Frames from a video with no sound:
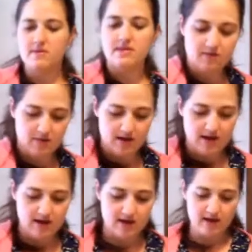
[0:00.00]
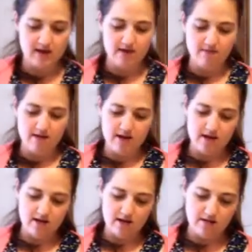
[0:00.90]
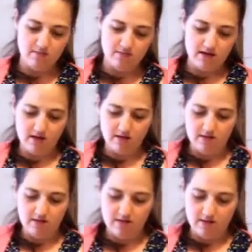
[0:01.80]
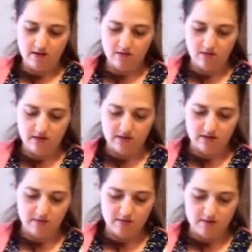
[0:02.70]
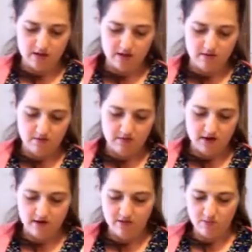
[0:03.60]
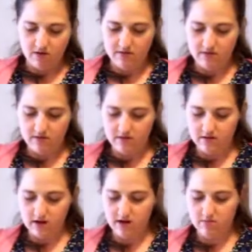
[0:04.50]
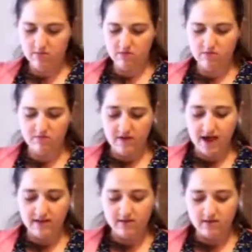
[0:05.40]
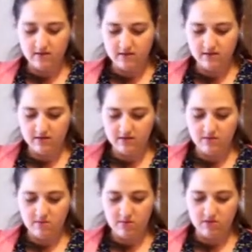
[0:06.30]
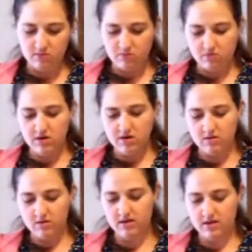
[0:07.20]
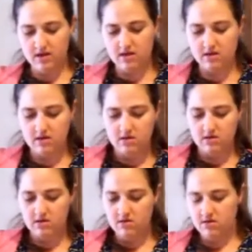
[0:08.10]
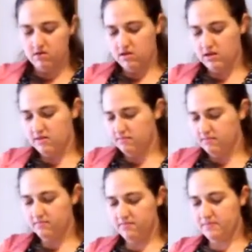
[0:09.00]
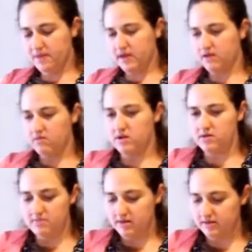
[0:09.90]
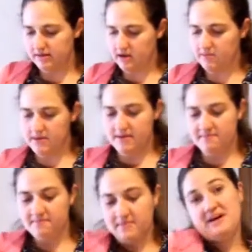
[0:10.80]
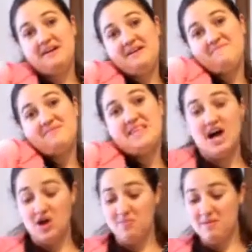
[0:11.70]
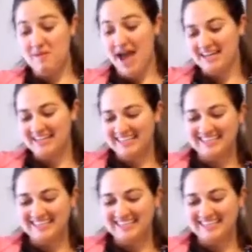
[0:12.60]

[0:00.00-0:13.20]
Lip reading: And that way I can get ready, because I'll need to be ready for the next process and kind of move fast, because this stuff melts pretty quickly. And I don't want it melting on me. Alright, I'll be back.